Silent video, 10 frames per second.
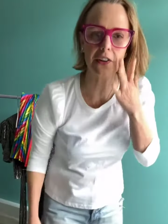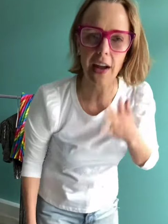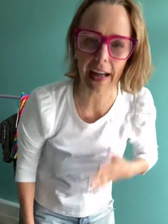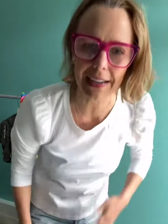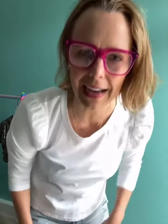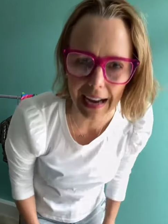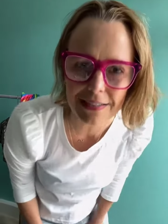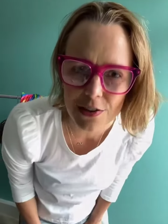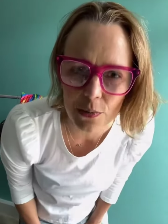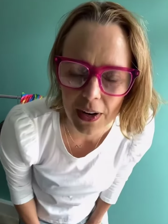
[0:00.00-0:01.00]
And in case
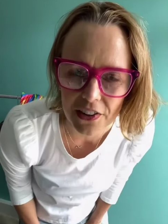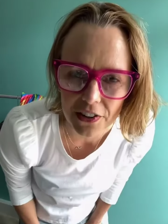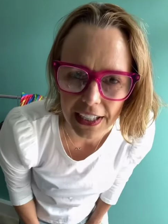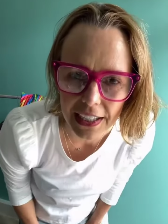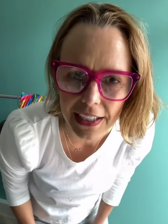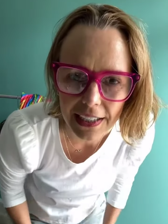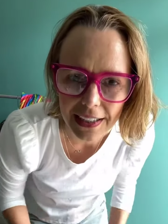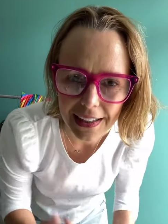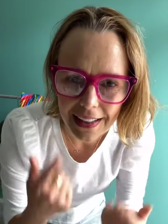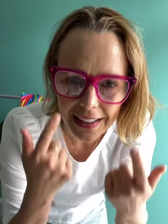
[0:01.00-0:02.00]
you're wondering,
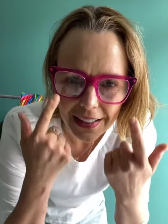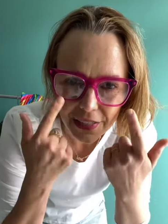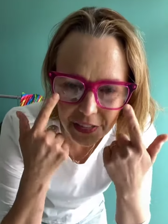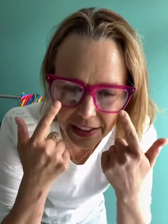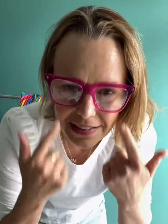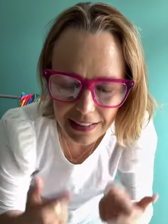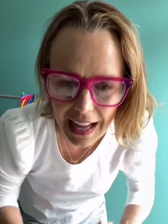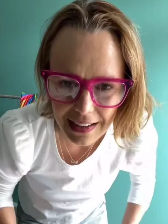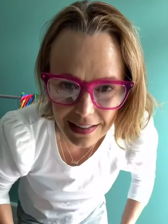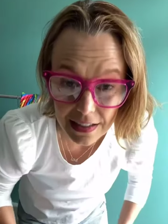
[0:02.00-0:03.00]
these
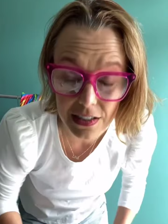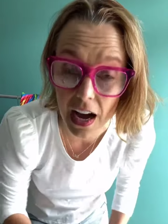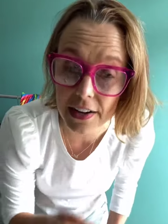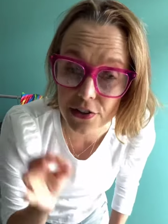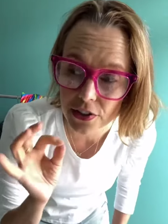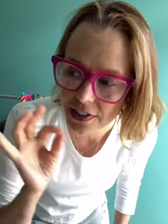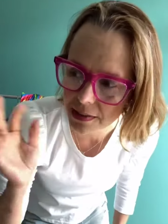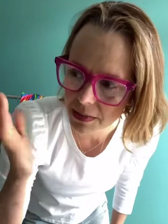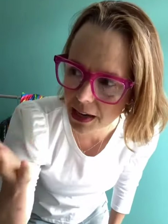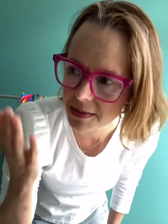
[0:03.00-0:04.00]
glasses, I do
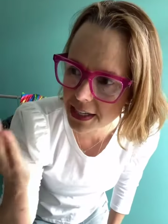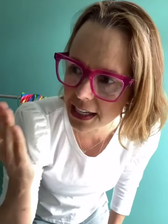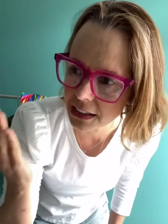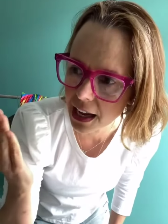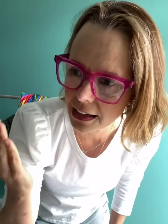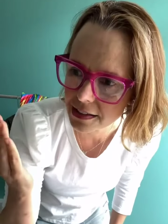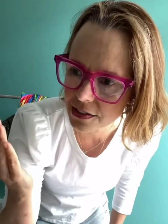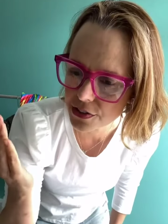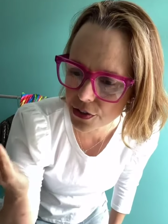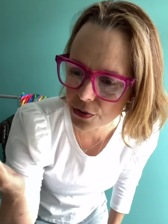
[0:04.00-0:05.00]
sometimes need glasses
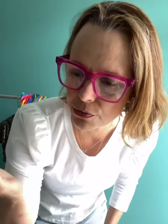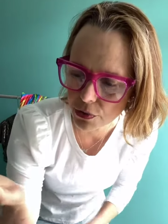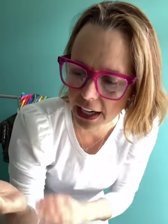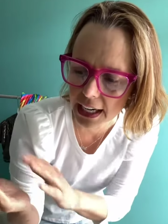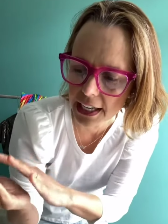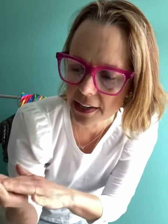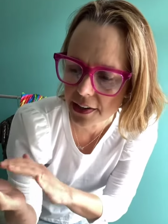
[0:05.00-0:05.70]
to read.